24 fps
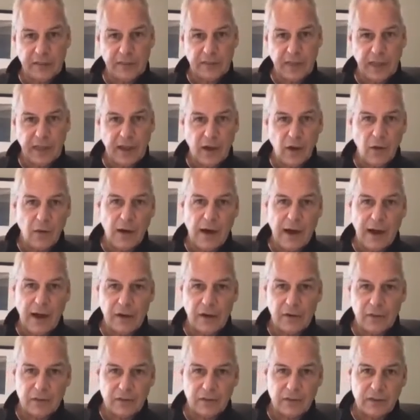they go
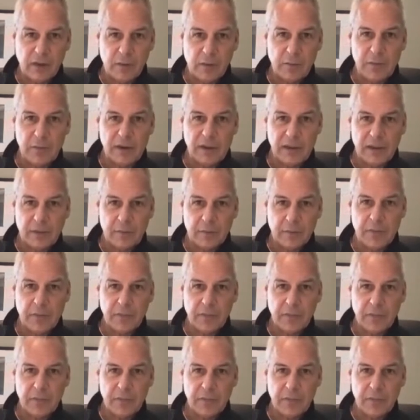hire this company and pay
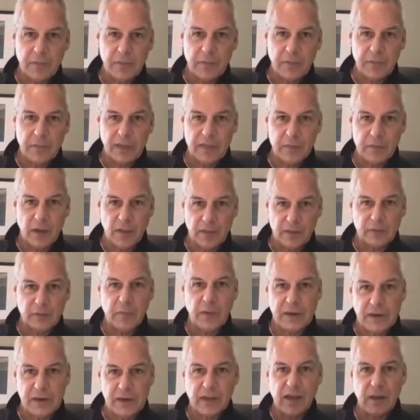them all this money to
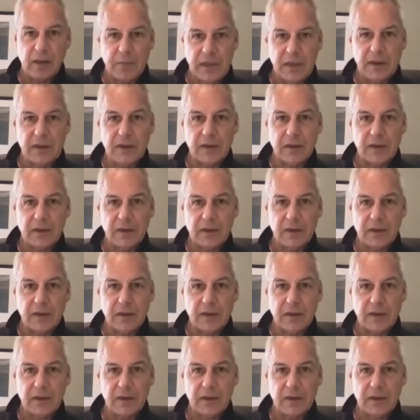come in and